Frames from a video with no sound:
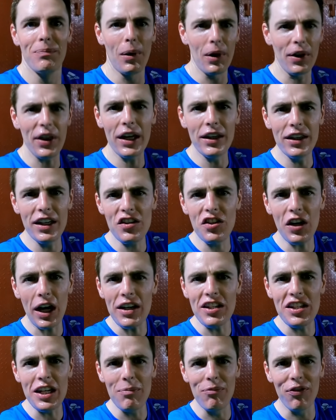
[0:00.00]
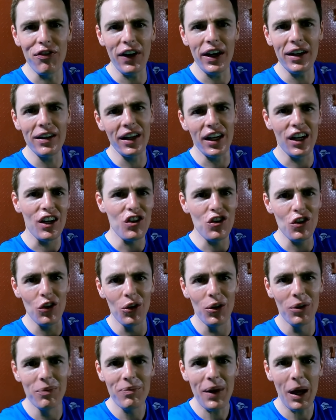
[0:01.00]
But then these guys seem friendly,
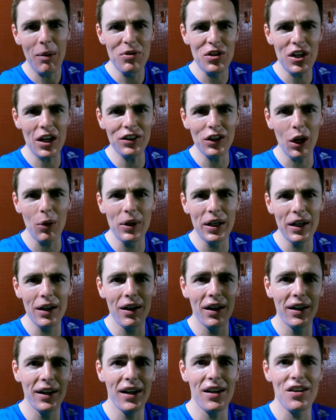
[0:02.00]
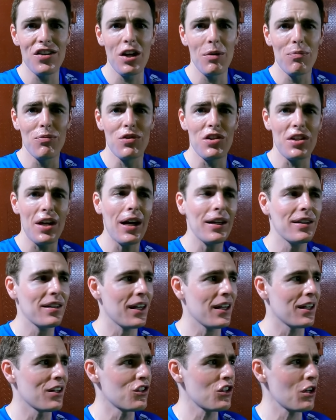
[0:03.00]
so I'm sitting down here and eating some
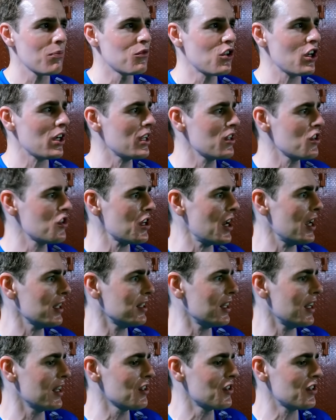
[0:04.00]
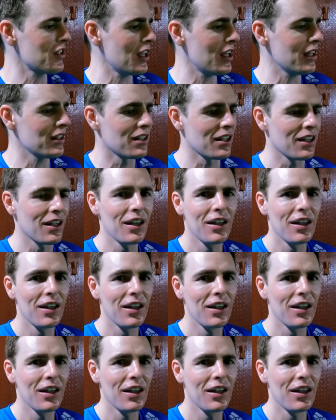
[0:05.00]
satay, some chicken satay instead